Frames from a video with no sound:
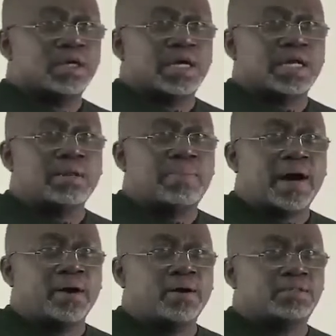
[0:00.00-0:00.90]
in the
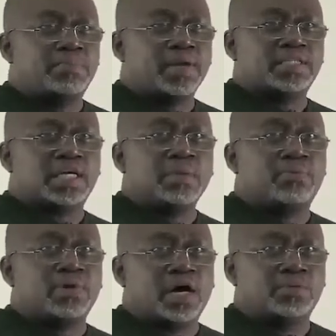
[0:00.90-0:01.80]
BIOS basic
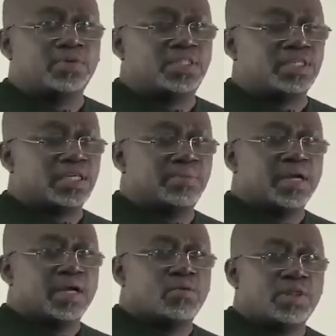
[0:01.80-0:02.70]
input output system,
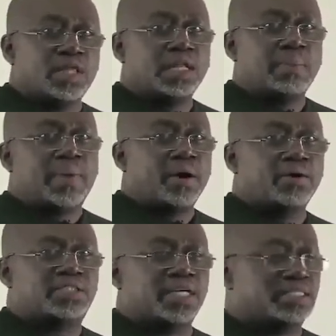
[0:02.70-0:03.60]
within the
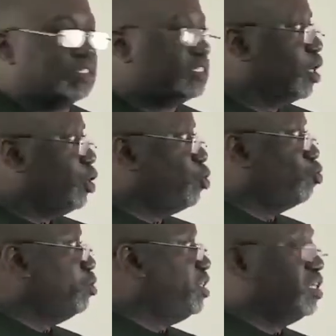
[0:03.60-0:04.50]
BIOS settings, you
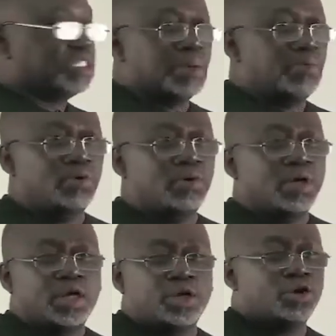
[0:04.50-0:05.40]
could disable
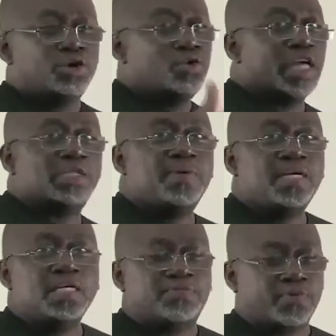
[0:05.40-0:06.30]
your
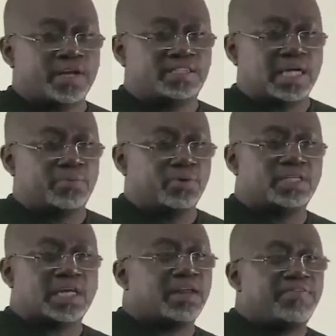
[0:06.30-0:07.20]
USBs, for example.
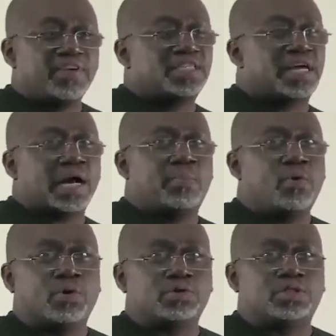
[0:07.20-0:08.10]
These are the physical
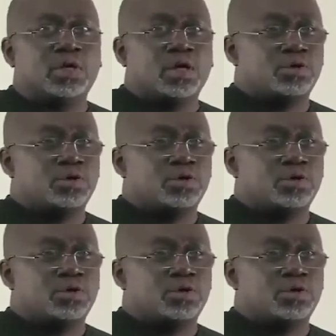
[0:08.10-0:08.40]
ports.